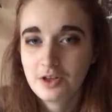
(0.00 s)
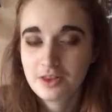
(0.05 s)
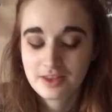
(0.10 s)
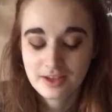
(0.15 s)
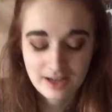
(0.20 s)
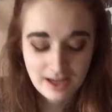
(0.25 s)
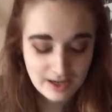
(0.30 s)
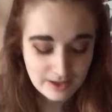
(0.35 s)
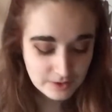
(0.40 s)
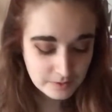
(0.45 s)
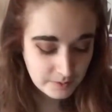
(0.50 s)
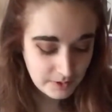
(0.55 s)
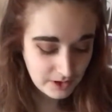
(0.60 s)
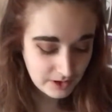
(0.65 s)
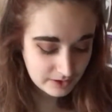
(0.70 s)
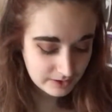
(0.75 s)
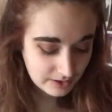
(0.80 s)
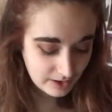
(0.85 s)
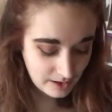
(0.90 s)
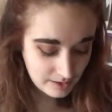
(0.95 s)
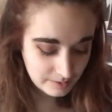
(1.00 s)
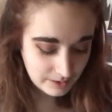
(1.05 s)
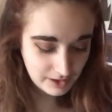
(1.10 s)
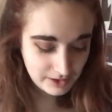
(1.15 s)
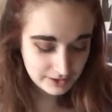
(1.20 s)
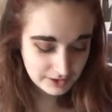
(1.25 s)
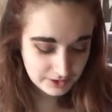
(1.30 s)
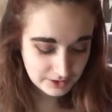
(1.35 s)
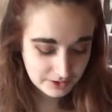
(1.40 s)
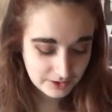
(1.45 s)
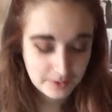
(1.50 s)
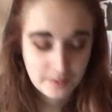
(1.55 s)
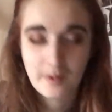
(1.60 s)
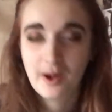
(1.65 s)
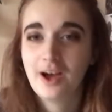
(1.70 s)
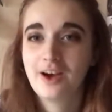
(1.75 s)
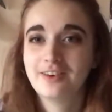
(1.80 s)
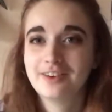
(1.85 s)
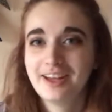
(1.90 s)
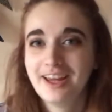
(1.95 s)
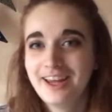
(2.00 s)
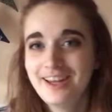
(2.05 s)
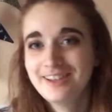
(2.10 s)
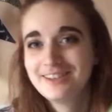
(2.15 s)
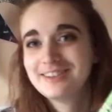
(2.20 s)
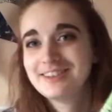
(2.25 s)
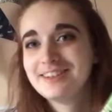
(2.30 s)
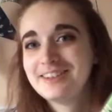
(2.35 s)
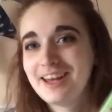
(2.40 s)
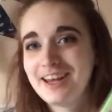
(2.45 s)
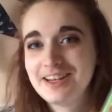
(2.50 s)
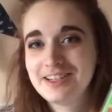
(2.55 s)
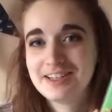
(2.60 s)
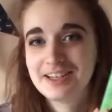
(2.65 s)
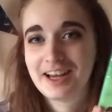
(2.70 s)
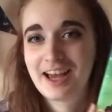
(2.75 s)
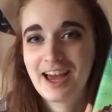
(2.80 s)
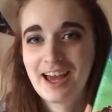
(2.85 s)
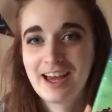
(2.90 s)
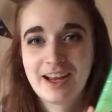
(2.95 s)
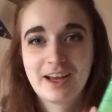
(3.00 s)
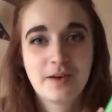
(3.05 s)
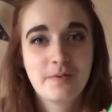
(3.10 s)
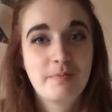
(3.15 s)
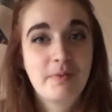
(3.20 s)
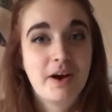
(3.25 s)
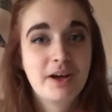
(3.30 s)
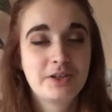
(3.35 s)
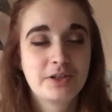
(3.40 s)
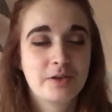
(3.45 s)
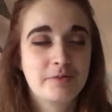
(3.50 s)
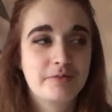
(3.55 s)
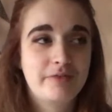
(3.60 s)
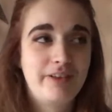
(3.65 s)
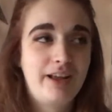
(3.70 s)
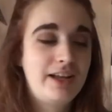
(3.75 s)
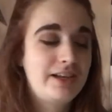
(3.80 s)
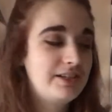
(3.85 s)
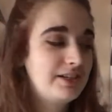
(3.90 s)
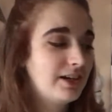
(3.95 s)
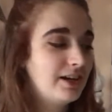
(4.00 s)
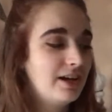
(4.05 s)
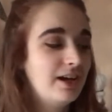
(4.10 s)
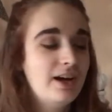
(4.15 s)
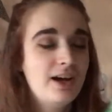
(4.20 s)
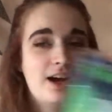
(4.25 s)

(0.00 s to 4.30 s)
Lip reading: the next book that I'm going to talk about is The Danger Gang by Tom Fletcher.